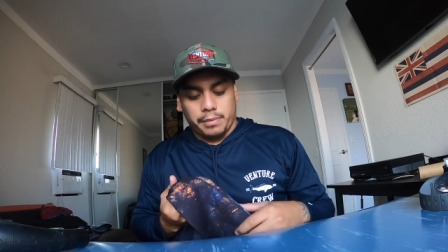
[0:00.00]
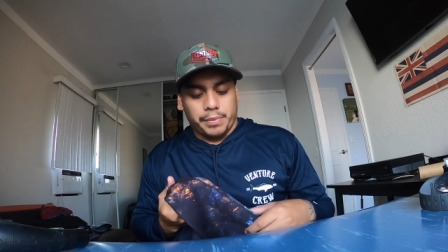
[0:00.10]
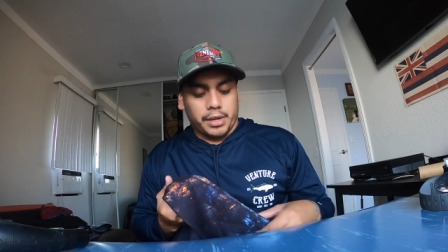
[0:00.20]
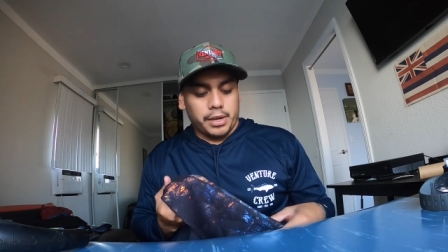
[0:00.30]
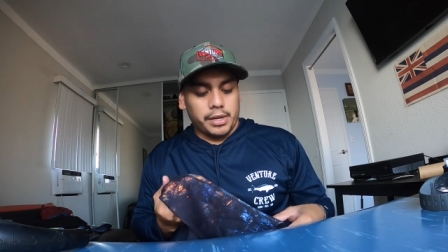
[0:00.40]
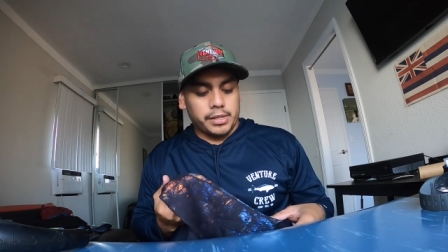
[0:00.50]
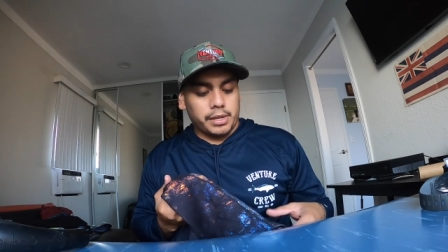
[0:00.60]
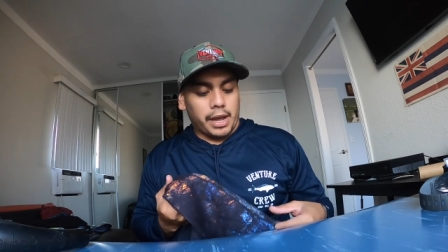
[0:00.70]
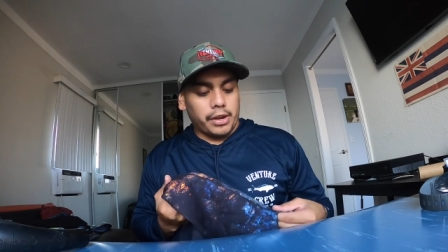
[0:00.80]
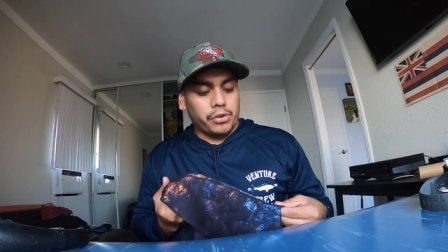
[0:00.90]
because
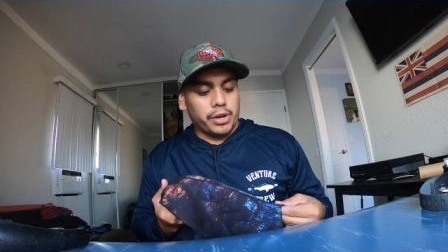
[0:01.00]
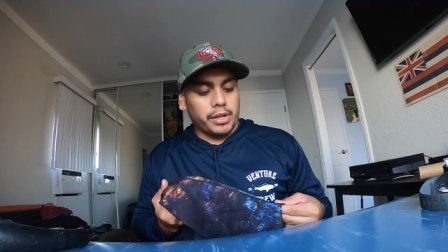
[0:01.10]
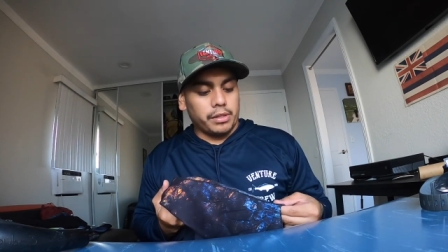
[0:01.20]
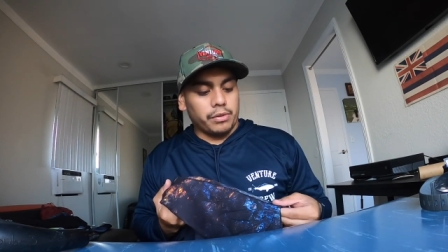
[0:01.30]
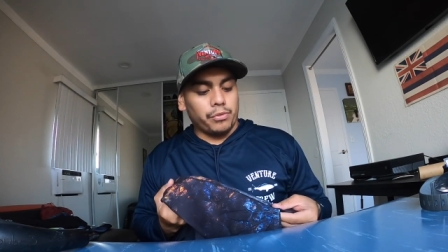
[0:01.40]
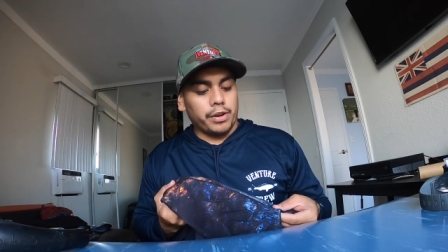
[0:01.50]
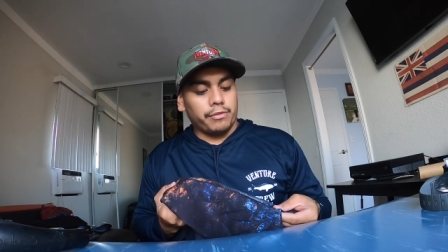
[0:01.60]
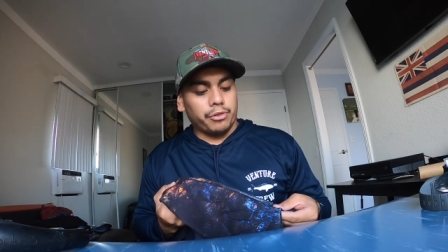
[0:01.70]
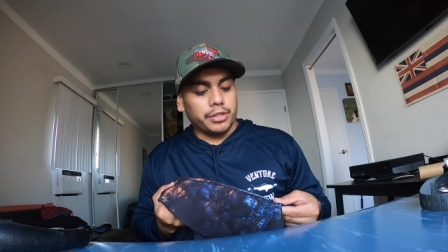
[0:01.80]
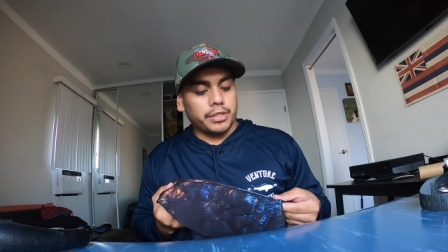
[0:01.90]
I created the
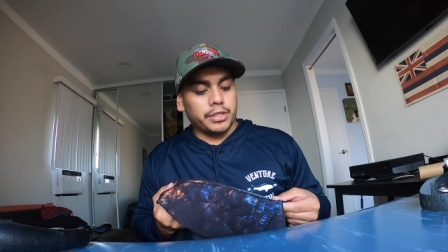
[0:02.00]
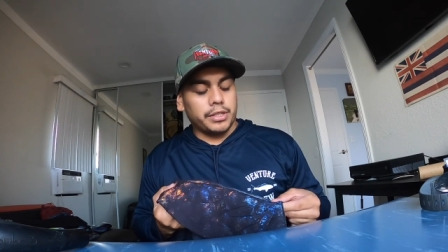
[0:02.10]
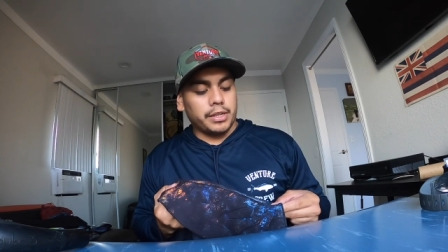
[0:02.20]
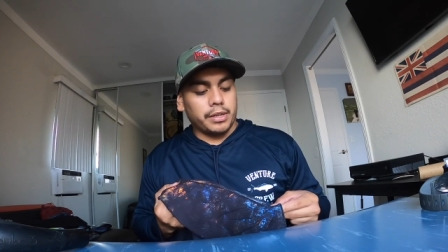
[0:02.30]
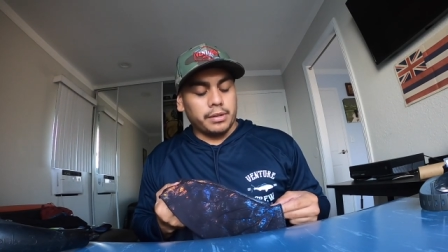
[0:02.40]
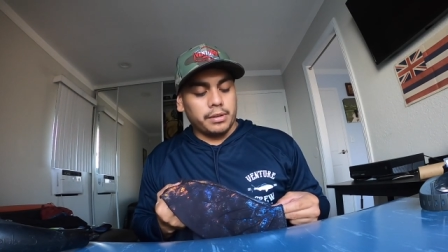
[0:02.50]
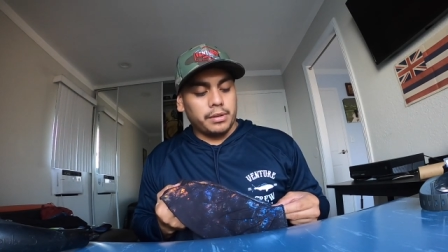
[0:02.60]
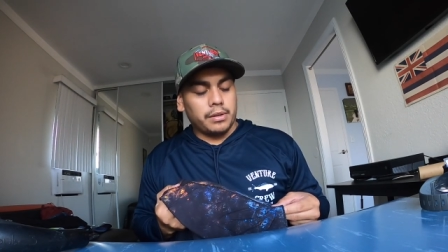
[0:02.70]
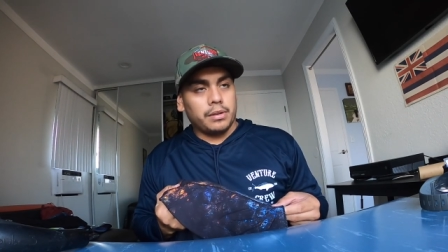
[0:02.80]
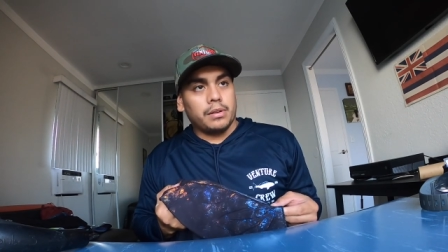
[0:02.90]
reinforced stitching,
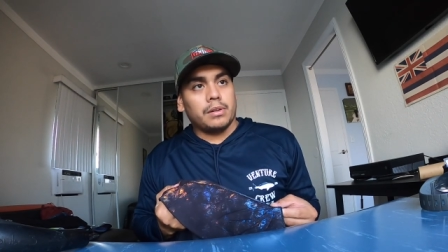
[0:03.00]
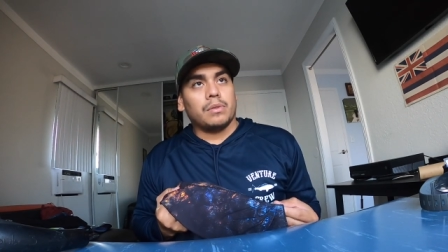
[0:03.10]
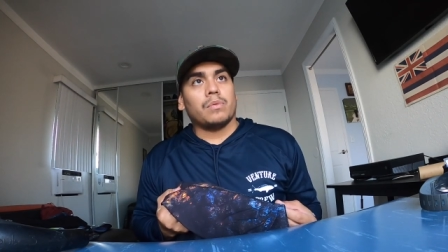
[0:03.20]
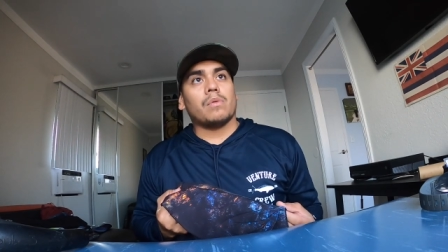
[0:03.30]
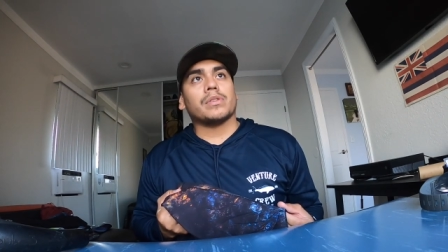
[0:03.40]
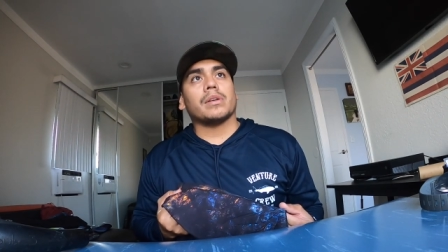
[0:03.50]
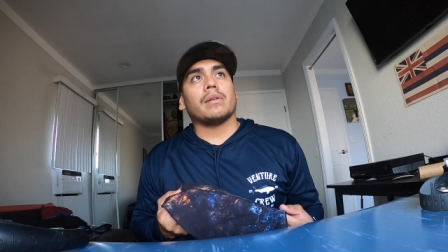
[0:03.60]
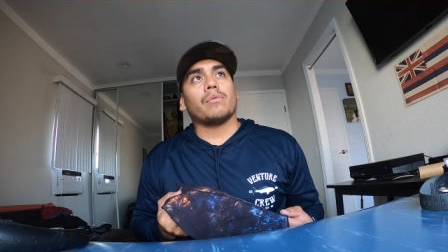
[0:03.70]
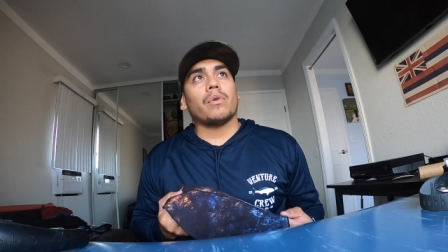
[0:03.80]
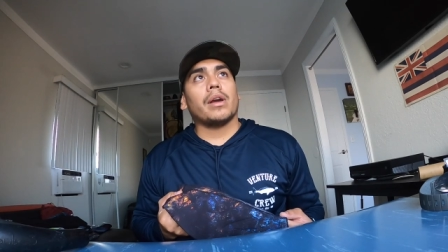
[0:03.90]
what was
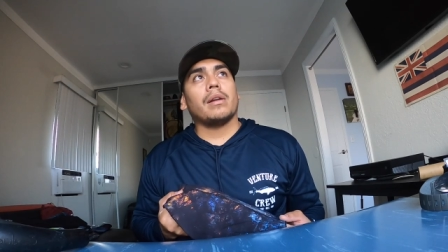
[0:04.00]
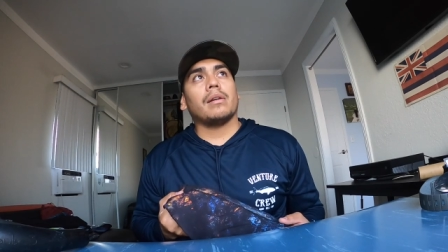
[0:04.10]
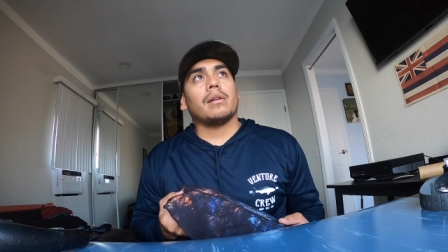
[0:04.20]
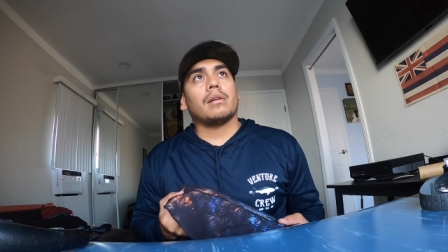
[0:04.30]
it, right